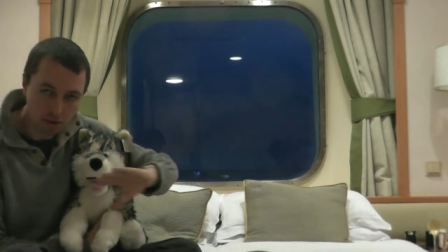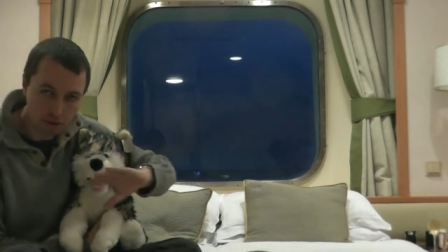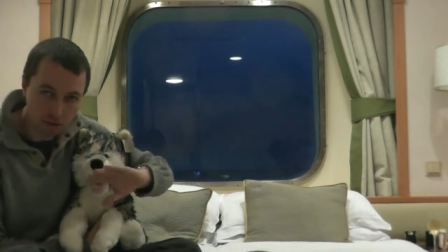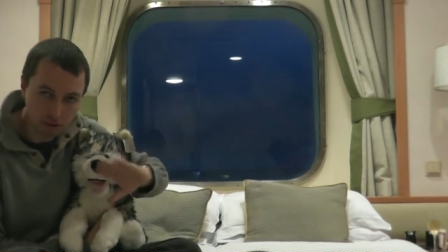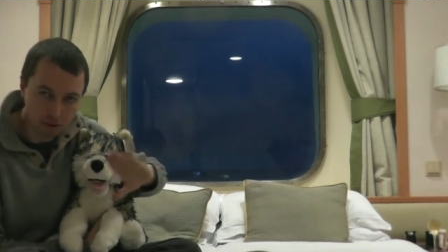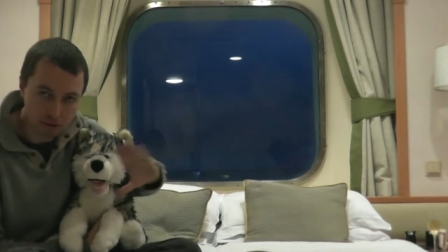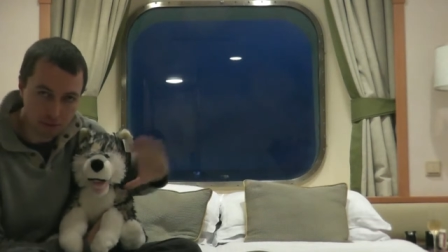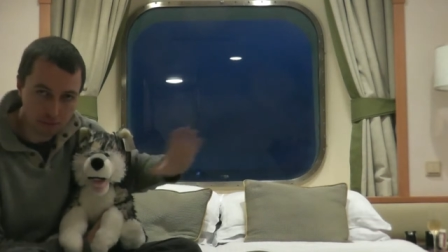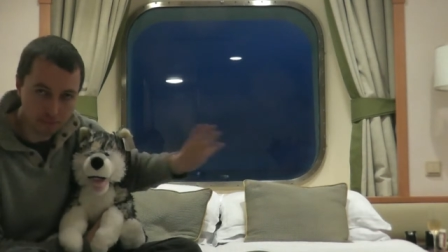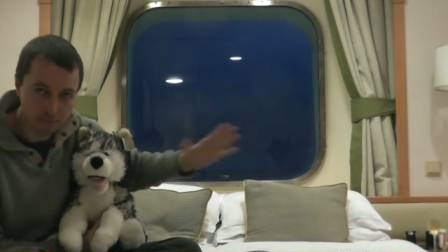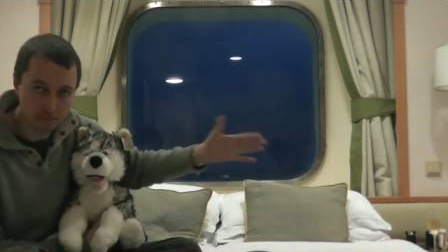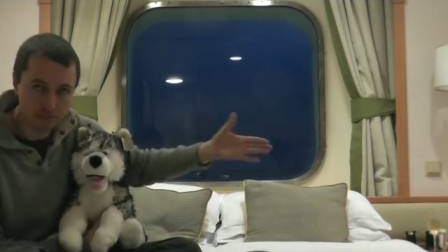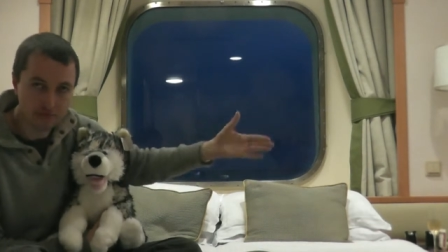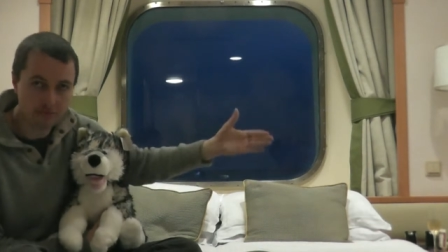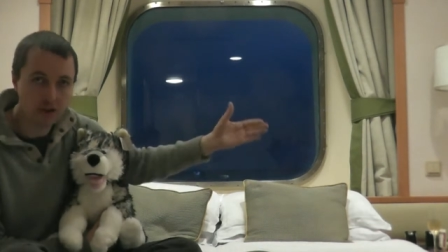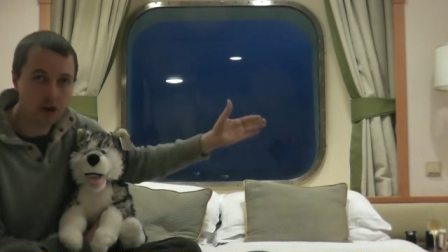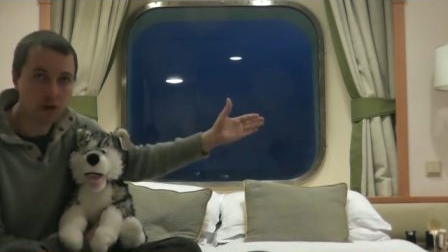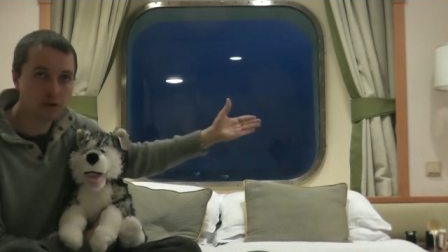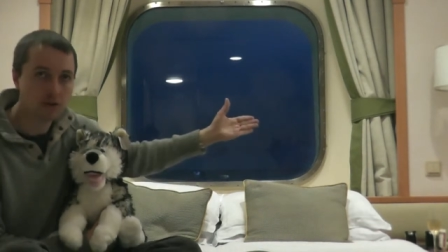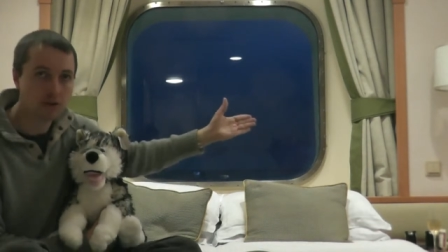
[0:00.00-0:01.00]
or
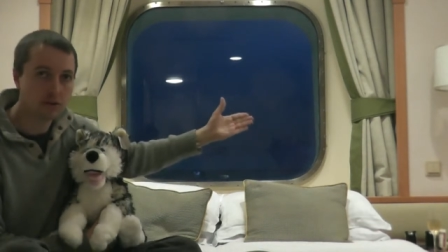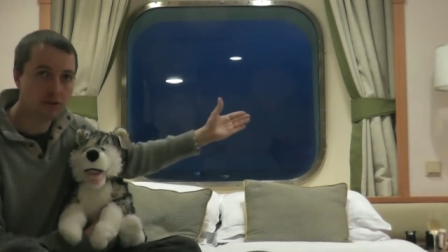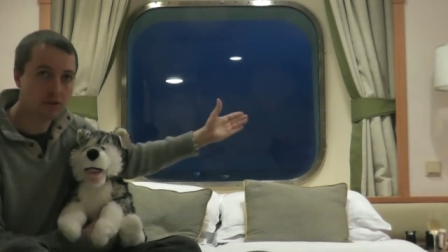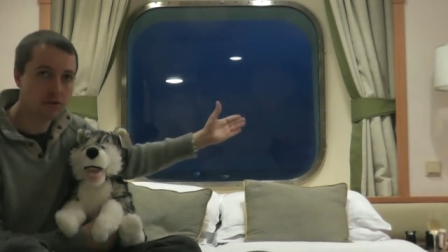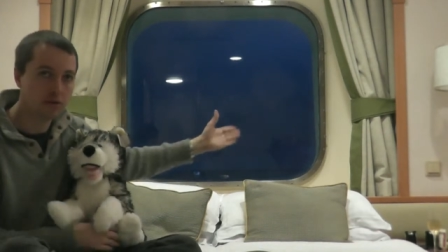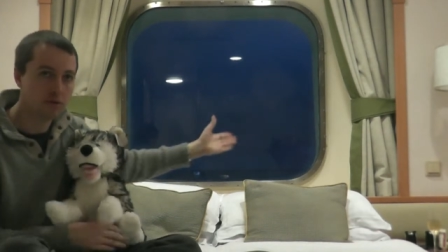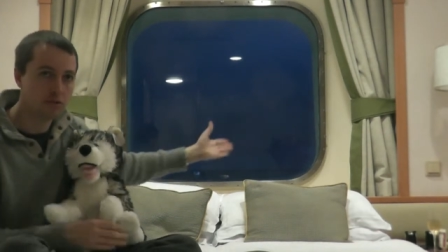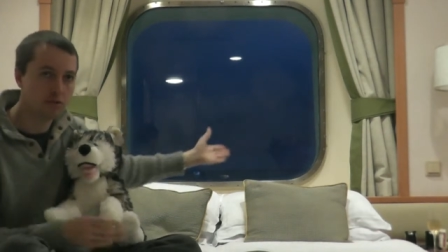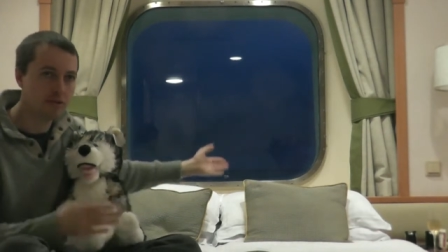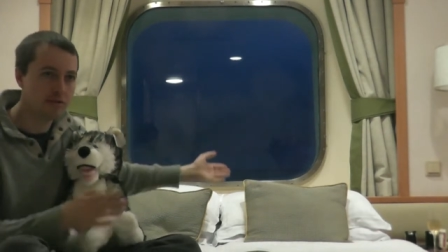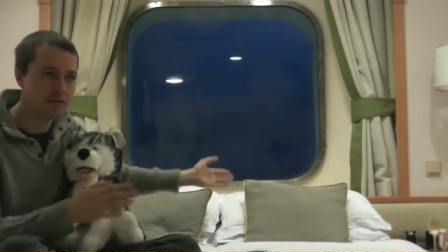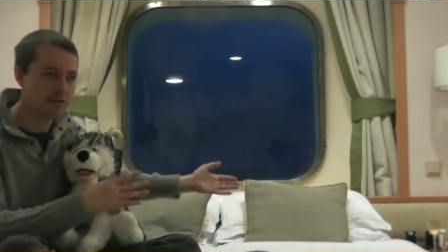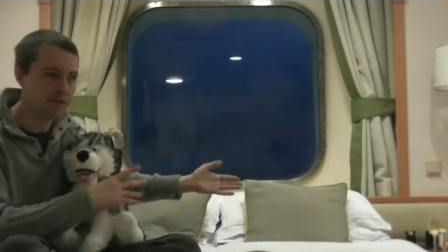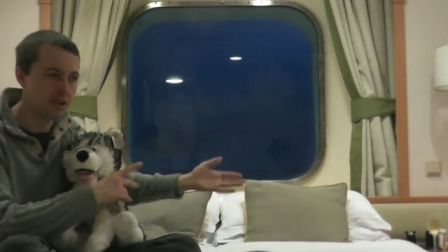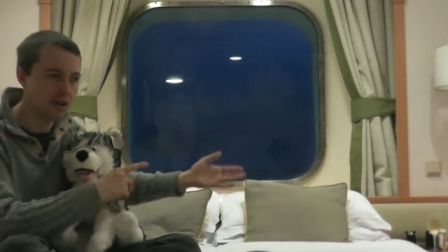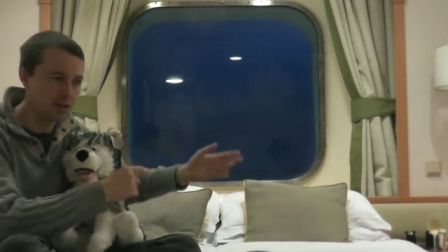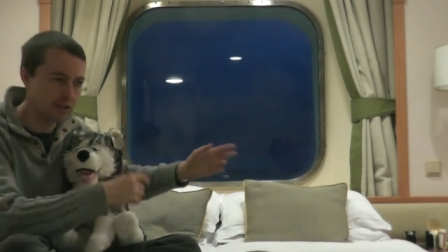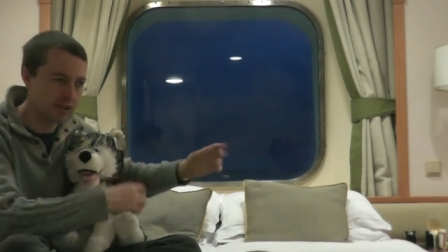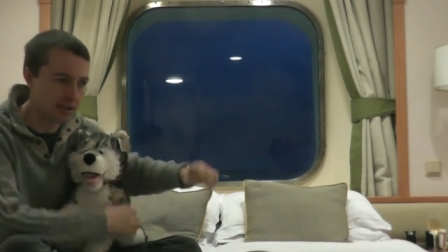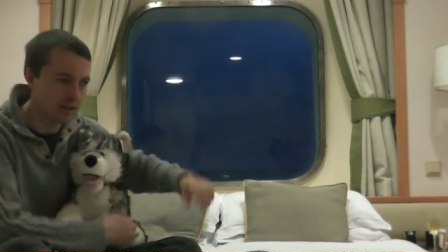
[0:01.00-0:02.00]
vlog, cruise
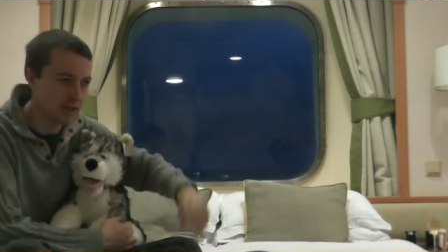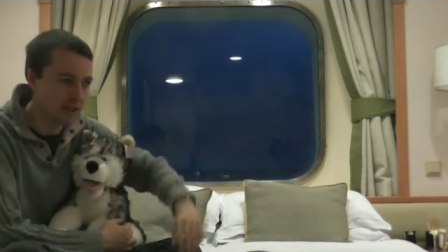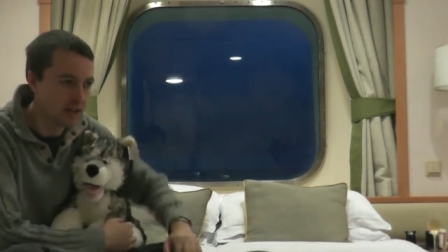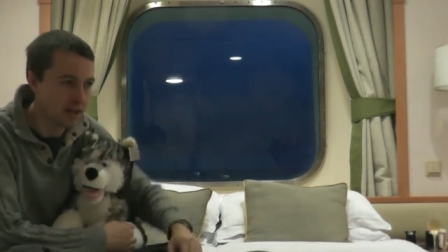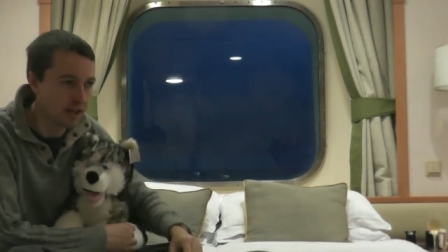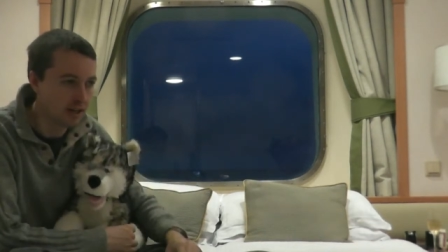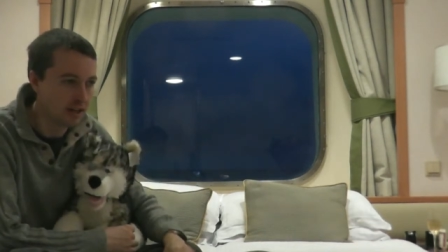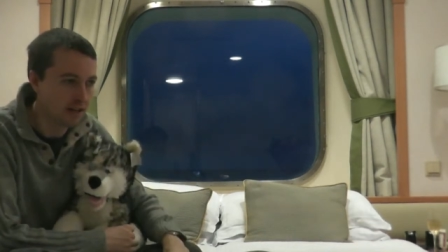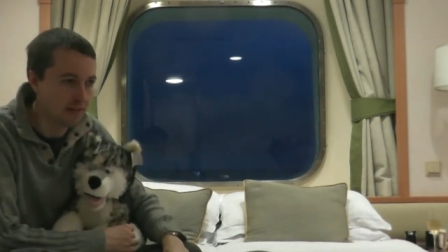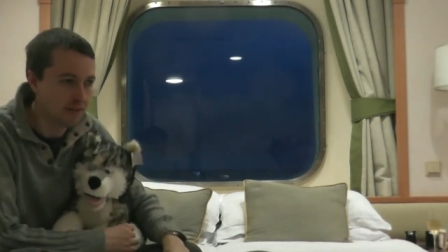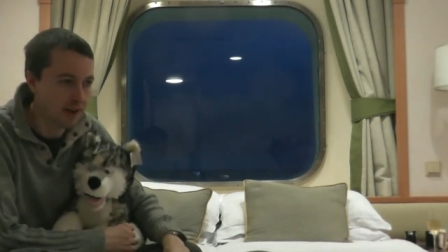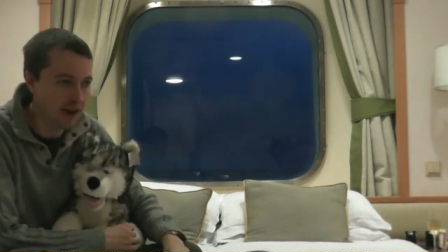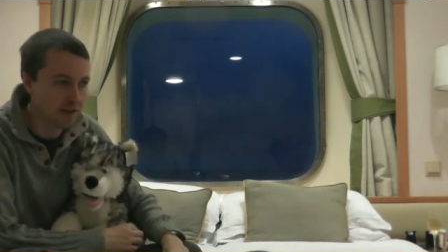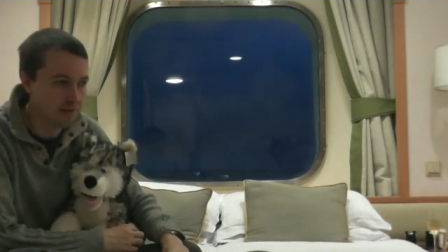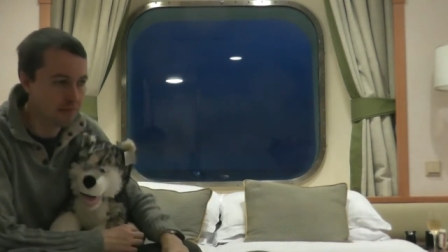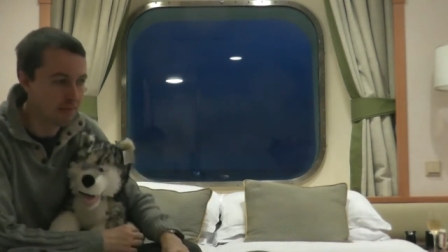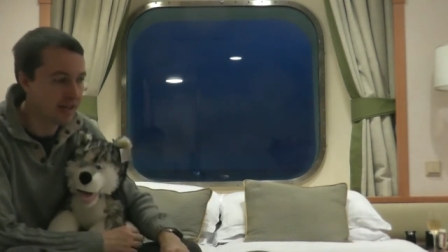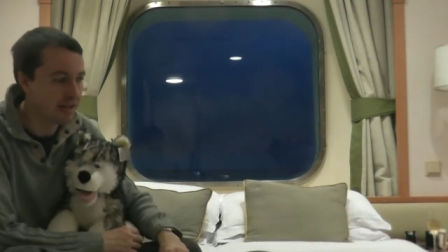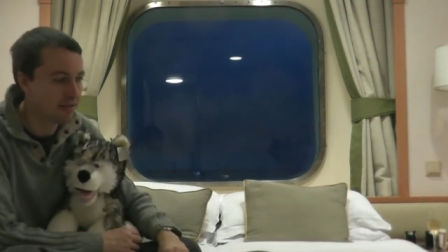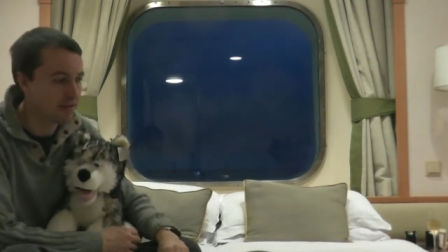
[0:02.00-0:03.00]
vlog of how
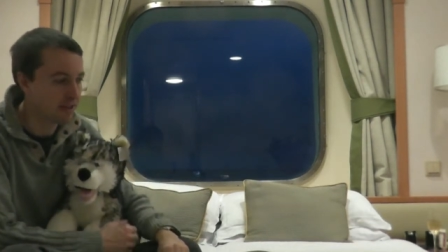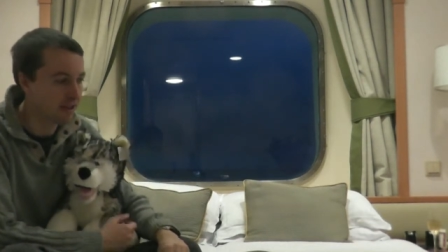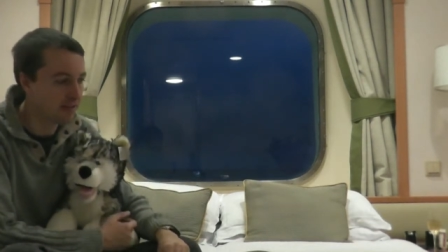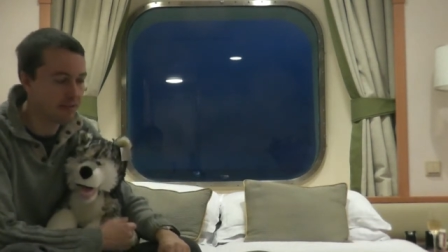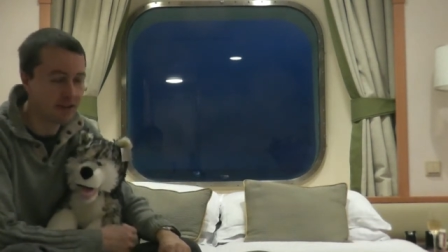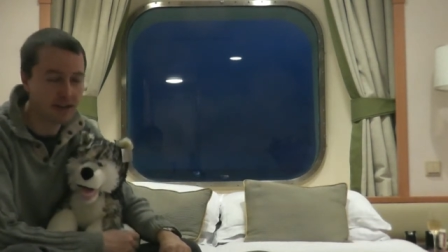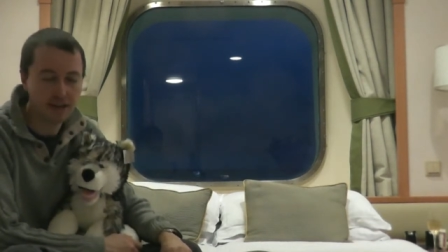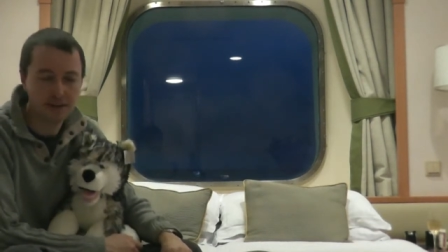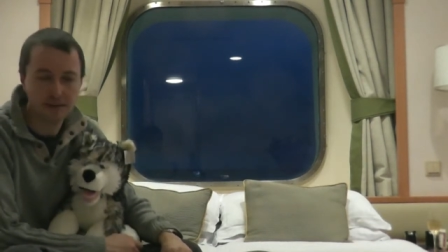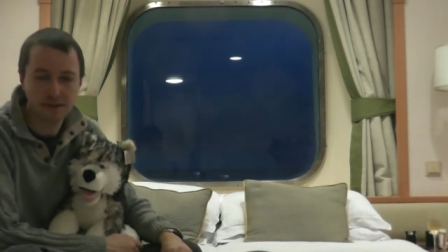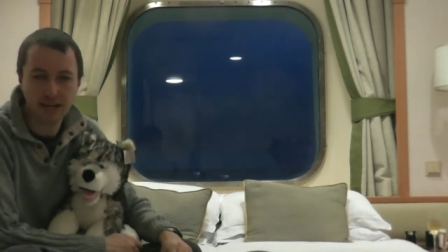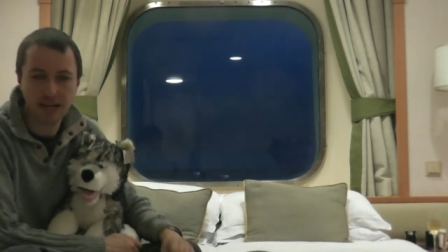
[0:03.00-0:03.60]
it's been so far.